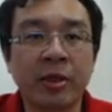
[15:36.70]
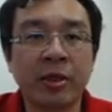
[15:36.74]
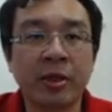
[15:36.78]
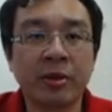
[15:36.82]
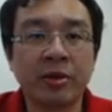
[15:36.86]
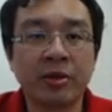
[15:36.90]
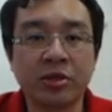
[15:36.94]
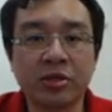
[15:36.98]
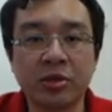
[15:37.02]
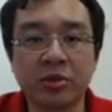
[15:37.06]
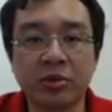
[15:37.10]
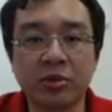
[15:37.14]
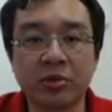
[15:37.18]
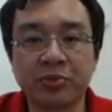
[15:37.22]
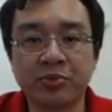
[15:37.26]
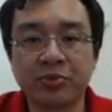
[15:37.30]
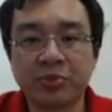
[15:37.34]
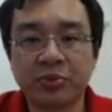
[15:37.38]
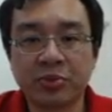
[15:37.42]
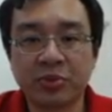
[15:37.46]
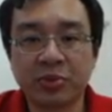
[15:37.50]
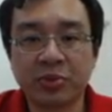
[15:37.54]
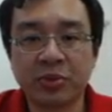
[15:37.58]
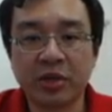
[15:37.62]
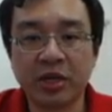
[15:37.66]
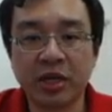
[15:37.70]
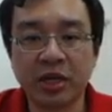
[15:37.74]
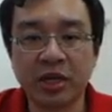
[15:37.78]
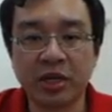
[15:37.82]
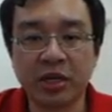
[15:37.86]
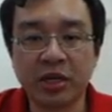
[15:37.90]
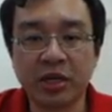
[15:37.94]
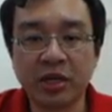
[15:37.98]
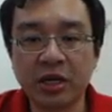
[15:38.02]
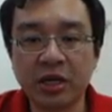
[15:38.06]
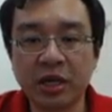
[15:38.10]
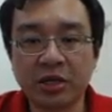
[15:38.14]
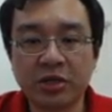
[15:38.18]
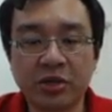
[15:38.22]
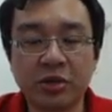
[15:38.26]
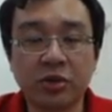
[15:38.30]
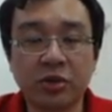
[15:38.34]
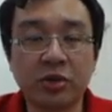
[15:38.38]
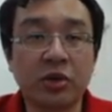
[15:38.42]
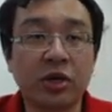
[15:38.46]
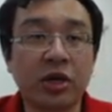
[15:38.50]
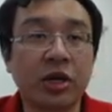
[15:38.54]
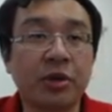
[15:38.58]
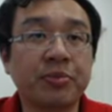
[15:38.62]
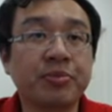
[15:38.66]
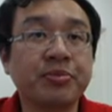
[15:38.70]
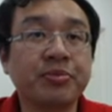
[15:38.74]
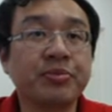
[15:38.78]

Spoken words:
So in the actual game,